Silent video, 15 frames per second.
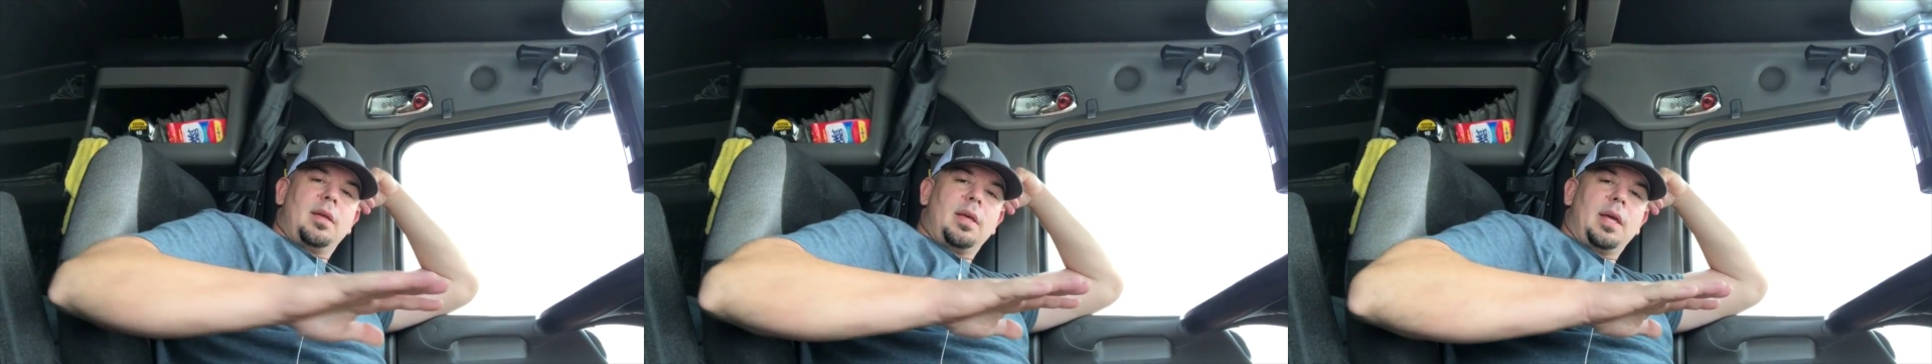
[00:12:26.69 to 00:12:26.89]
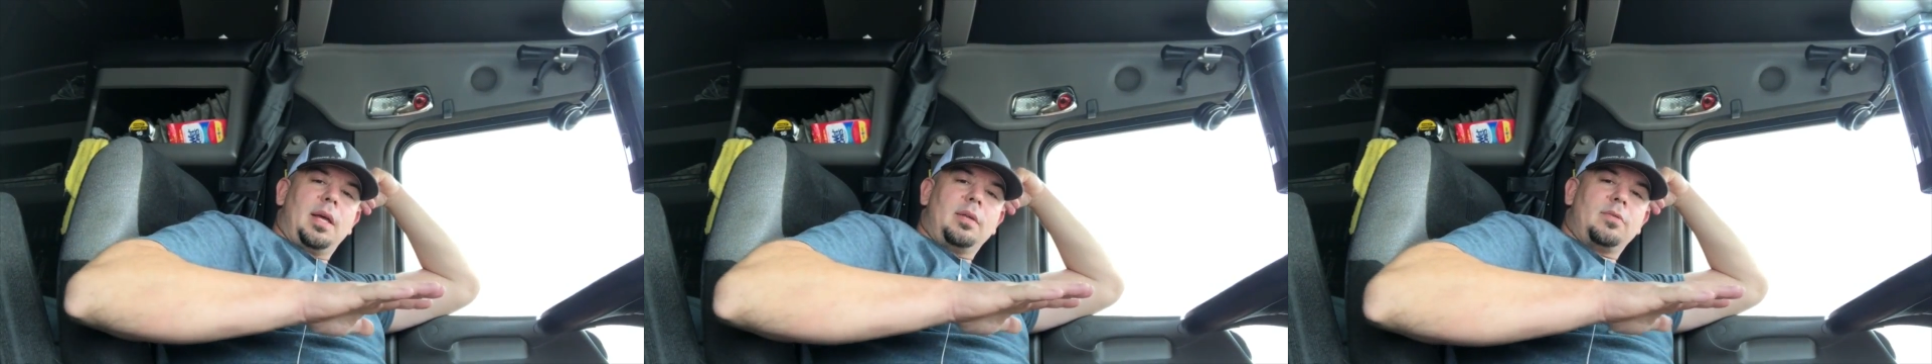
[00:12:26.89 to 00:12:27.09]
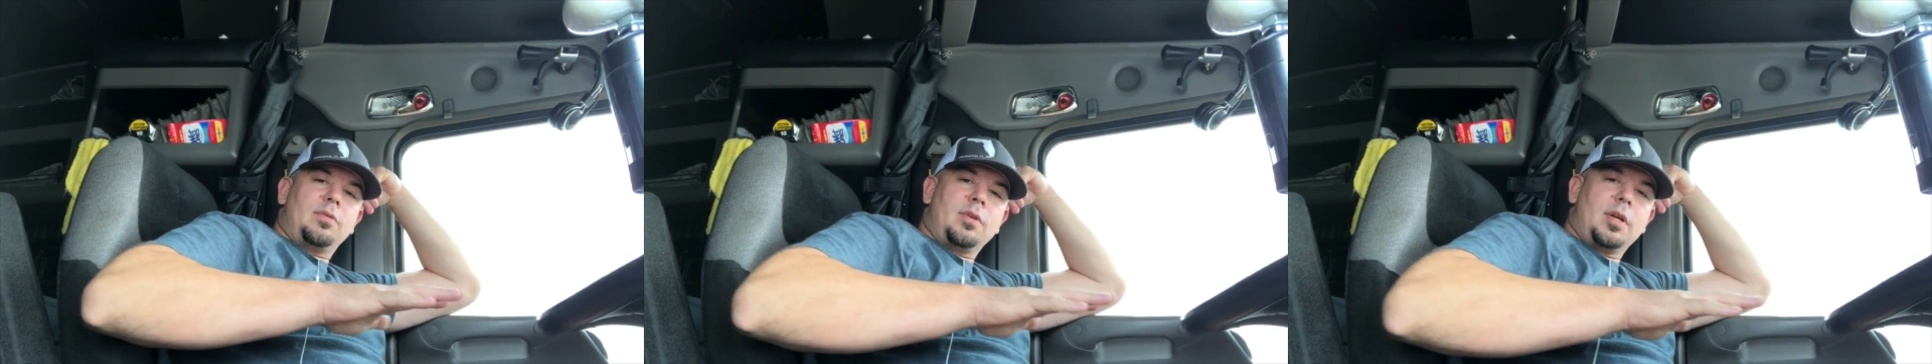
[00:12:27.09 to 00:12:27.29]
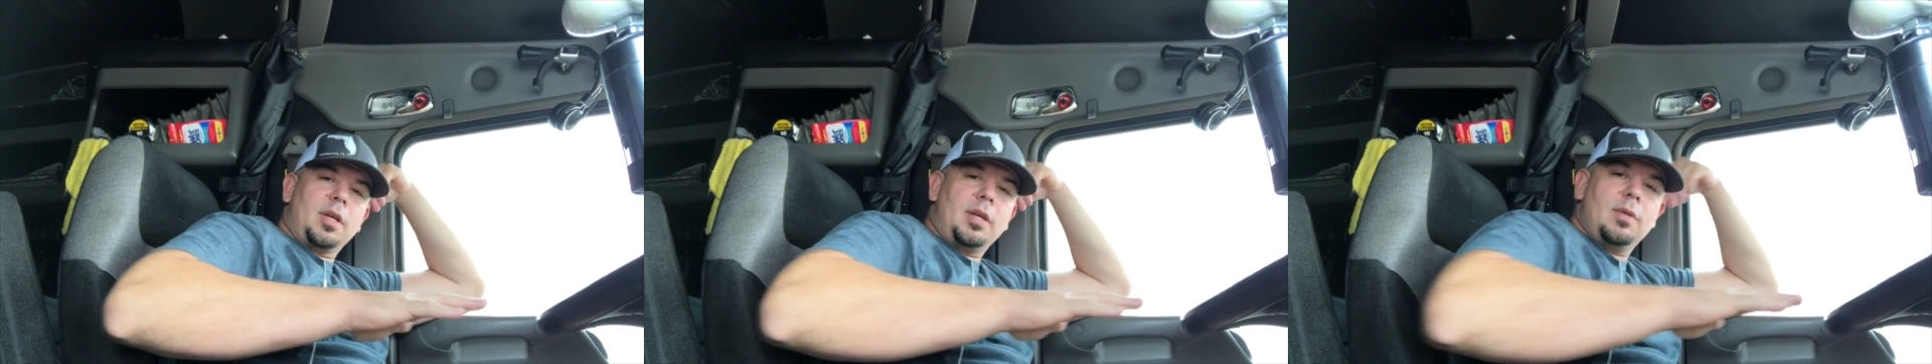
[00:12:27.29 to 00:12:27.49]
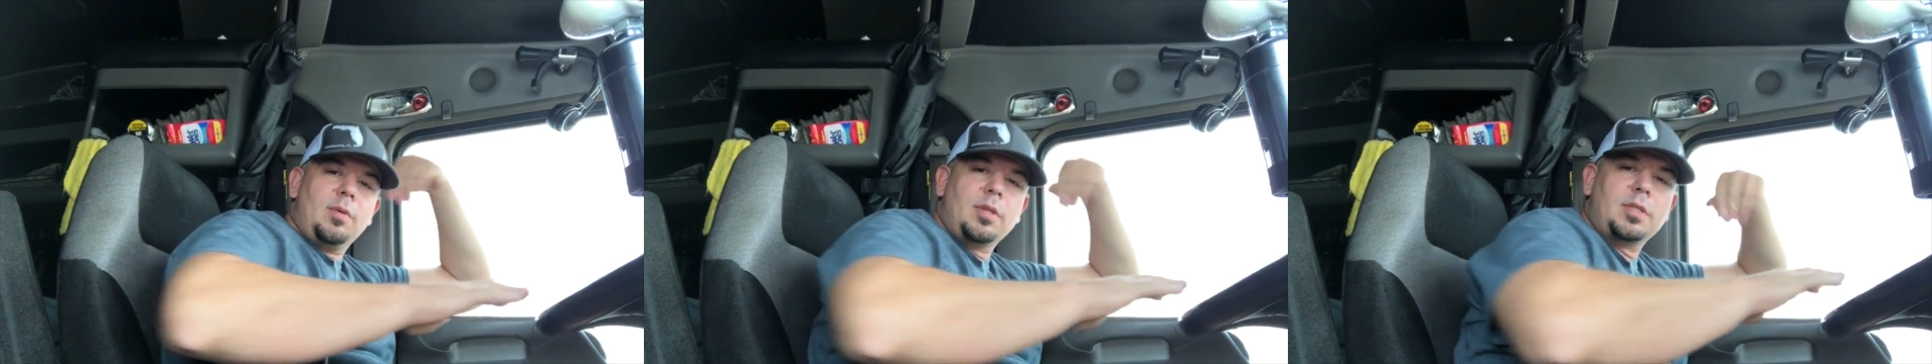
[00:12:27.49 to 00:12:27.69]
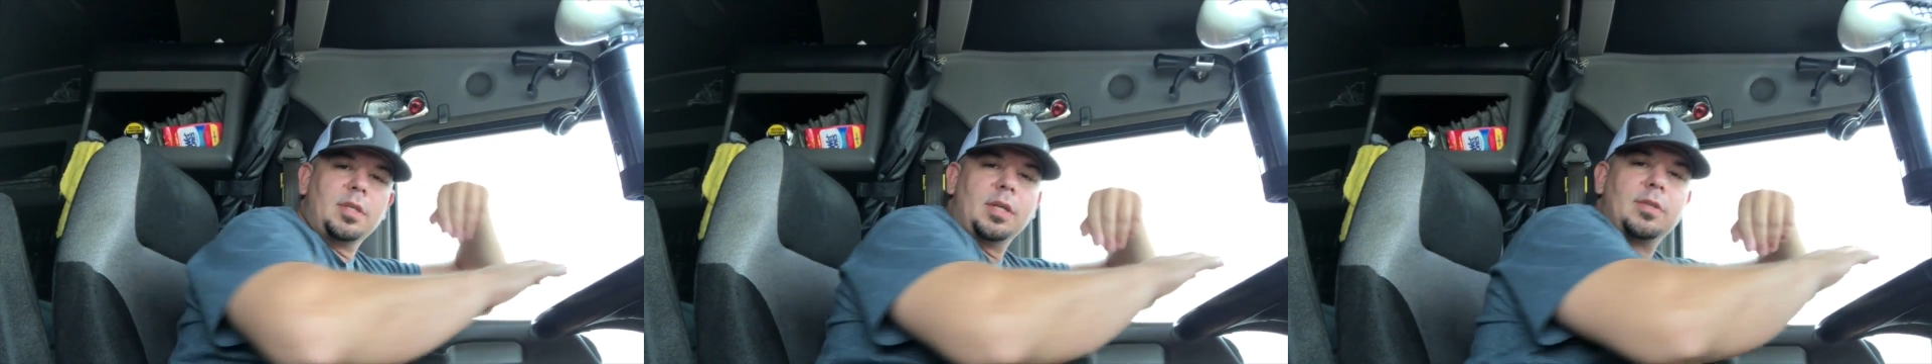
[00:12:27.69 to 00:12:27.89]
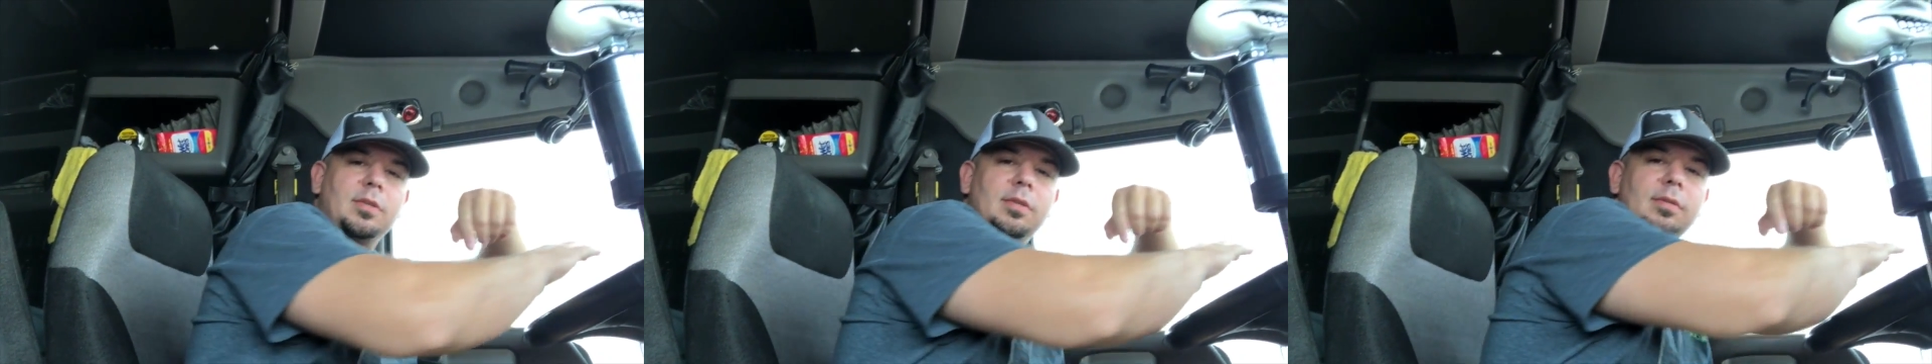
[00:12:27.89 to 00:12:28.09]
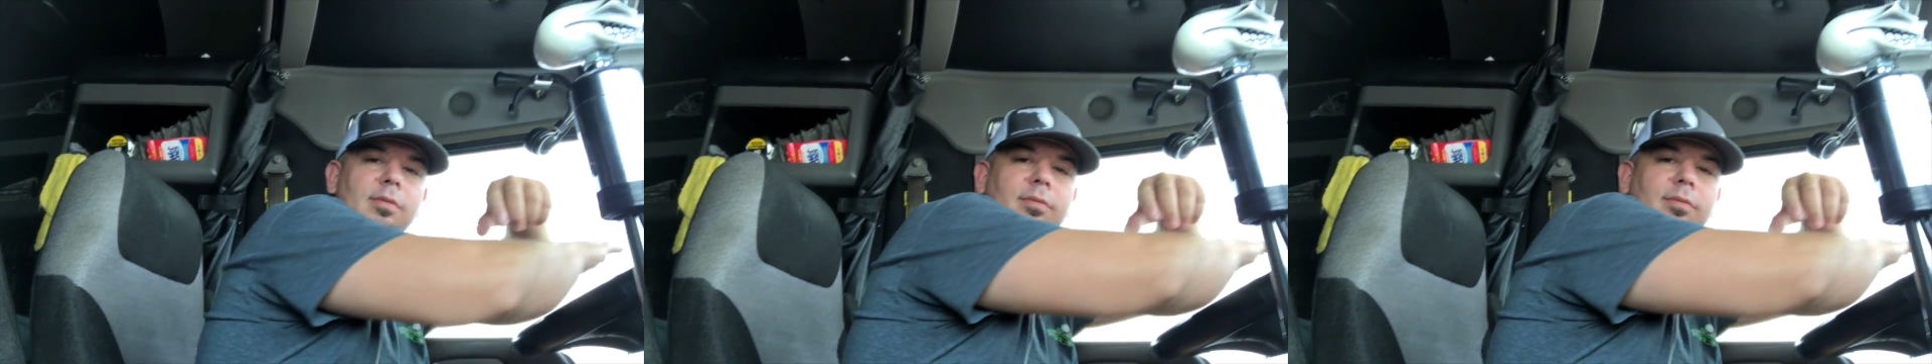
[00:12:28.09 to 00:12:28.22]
hands free. Watch this.